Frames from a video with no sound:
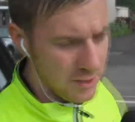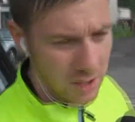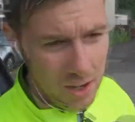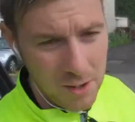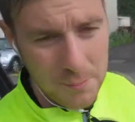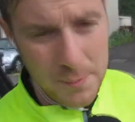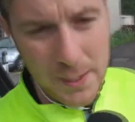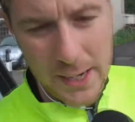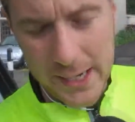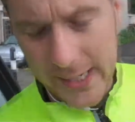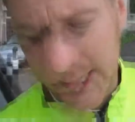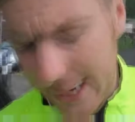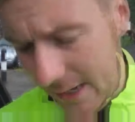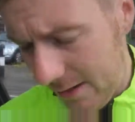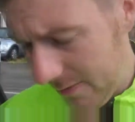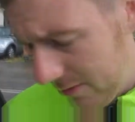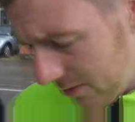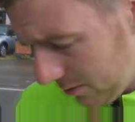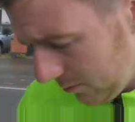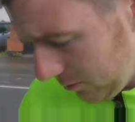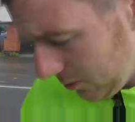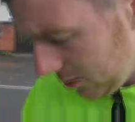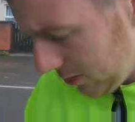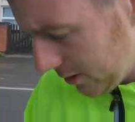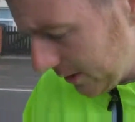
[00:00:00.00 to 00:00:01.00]
No, I better carry
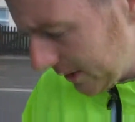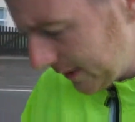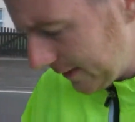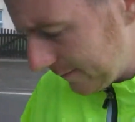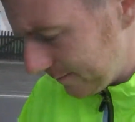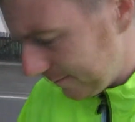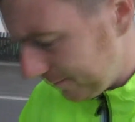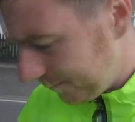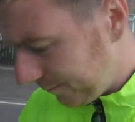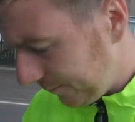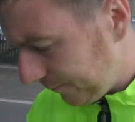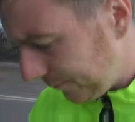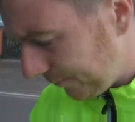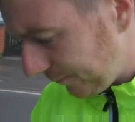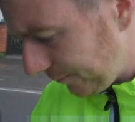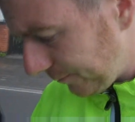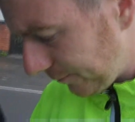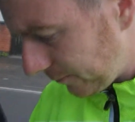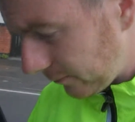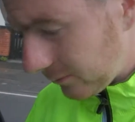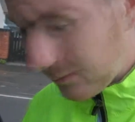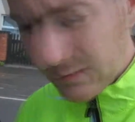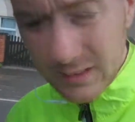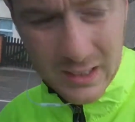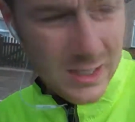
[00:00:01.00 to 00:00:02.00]
on walking.
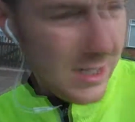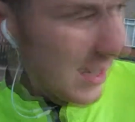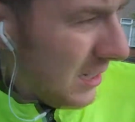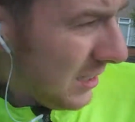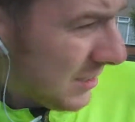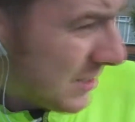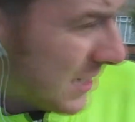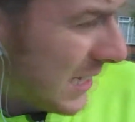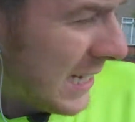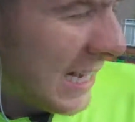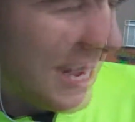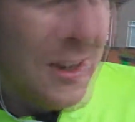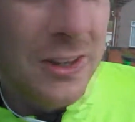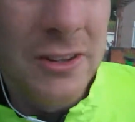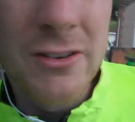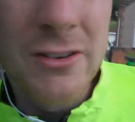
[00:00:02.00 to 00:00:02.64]
Check